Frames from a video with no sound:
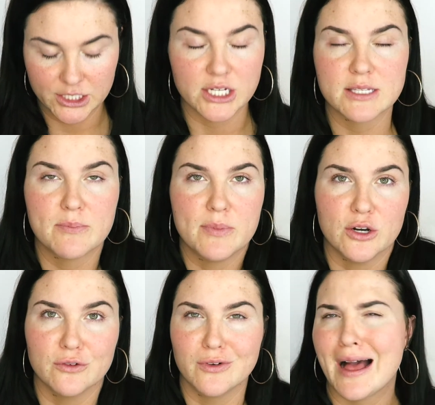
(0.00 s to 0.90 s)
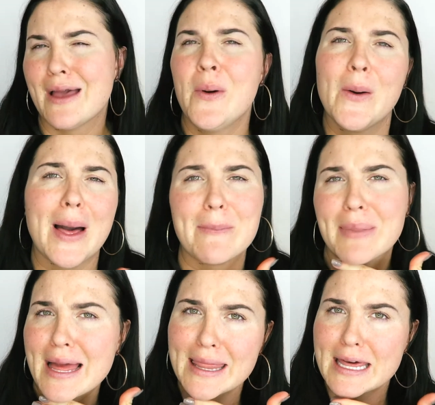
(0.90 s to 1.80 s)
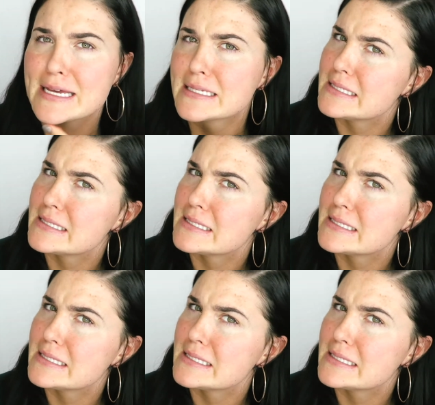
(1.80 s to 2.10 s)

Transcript: just beautiful. I woke up like this,